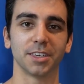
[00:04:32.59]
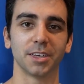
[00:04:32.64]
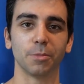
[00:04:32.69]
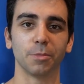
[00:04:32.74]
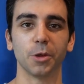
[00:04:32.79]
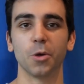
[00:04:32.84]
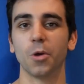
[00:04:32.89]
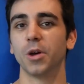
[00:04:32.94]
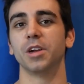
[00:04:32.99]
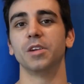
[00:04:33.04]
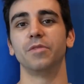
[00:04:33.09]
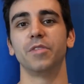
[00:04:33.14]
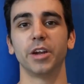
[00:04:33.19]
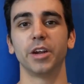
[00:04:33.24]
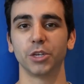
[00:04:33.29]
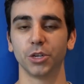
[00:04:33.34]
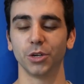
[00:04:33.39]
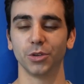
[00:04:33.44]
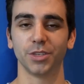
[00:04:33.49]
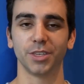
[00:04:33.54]
and we go on
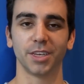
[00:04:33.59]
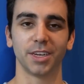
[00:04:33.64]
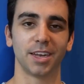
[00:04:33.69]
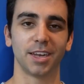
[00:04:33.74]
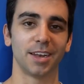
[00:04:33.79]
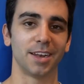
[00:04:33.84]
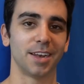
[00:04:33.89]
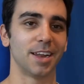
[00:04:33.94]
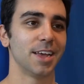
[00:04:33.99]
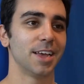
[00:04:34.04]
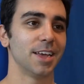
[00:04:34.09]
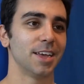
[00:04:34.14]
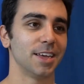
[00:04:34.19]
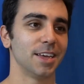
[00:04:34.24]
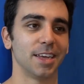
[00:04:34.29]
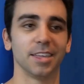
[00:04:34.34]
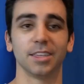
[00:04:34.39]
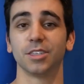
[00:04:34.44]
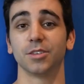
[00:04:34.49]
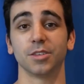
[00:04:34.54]
adventures, and
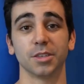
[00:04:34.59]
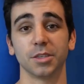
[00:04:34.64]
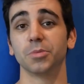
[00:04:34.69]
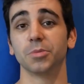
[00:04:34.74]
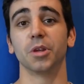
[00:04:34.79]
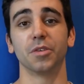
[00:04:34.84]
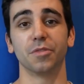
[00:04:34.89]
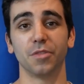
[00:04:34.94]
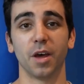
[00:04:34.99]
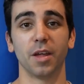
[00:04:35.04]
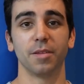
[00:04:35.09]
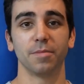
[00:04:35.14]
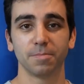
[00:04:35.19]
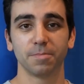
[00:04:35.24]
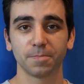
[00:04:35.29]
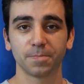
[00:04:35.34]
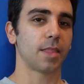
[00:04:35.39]
it's really fun.